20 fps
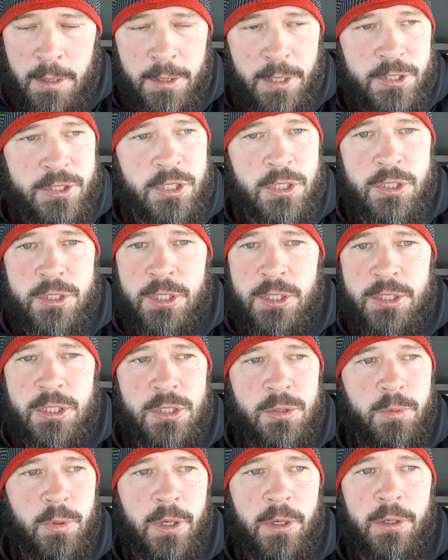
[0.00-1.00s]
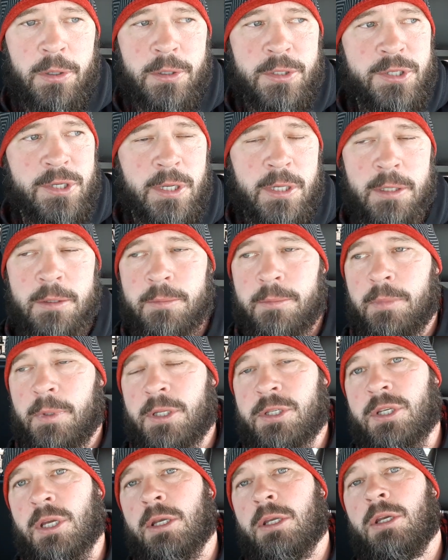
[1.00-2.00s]
This is this is where it's like
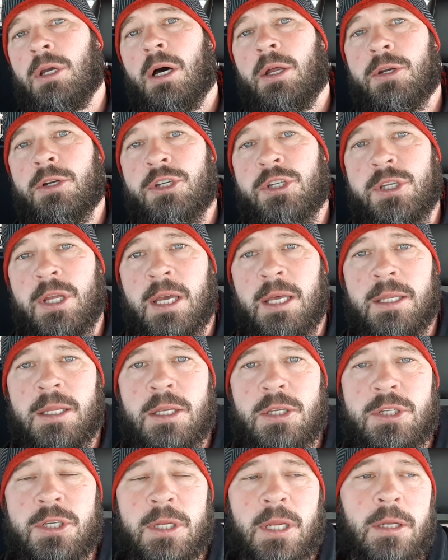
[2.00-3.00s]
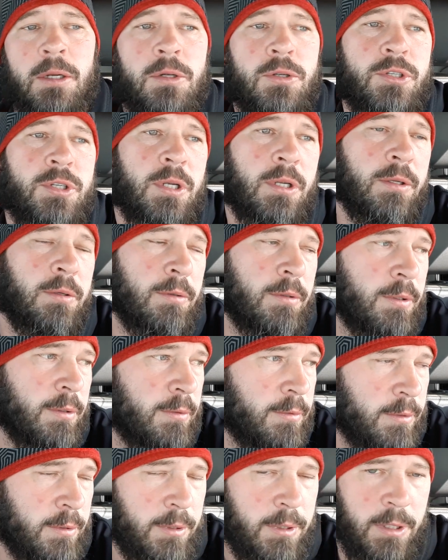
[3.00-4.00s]
it's like you understand this and then all of a sudden
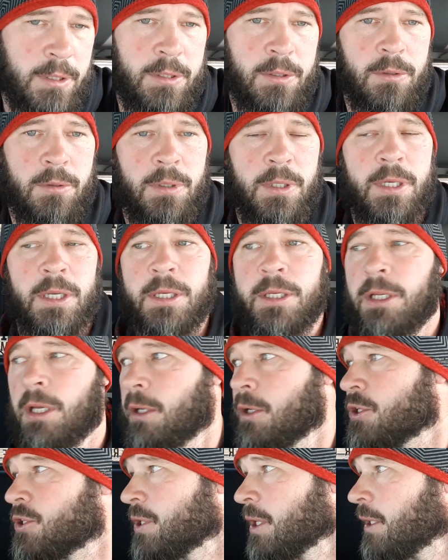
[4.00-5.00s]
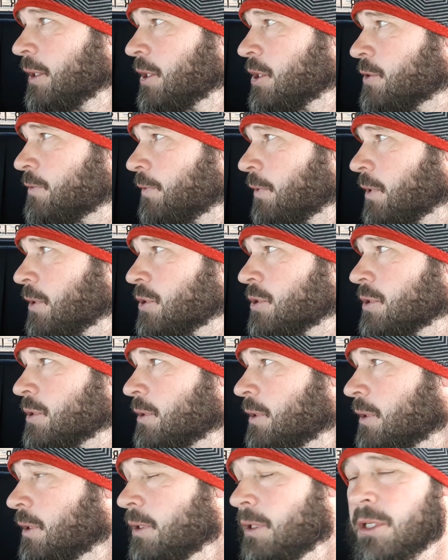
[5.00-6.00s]
you don't. And then you understand this verse,
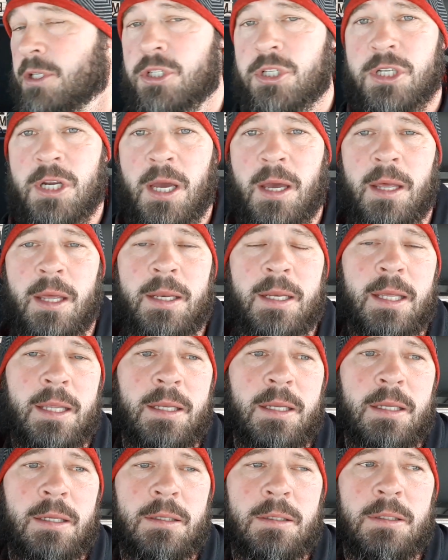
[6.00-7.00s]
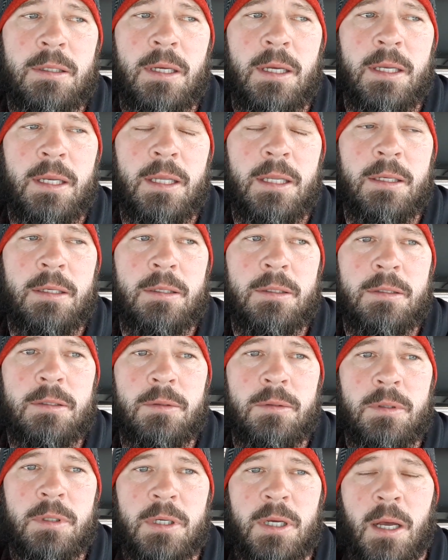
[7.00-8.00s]
this chat, and then and then
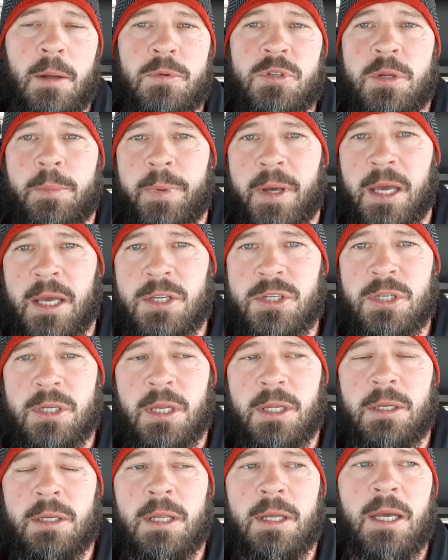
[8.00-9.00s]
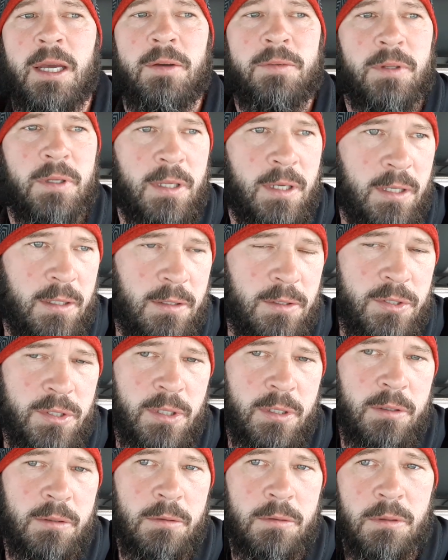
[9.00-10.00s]
it comes to pass, and then after that it's
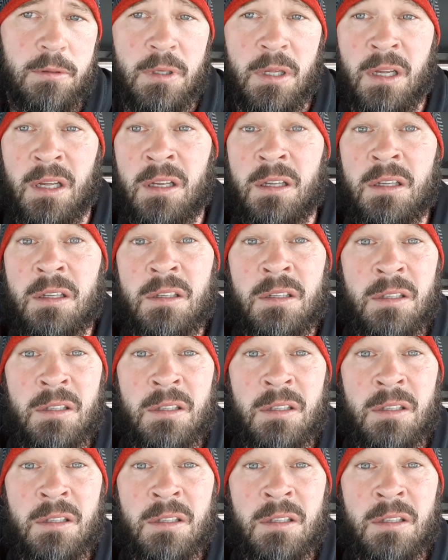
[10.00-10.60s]
like, huh?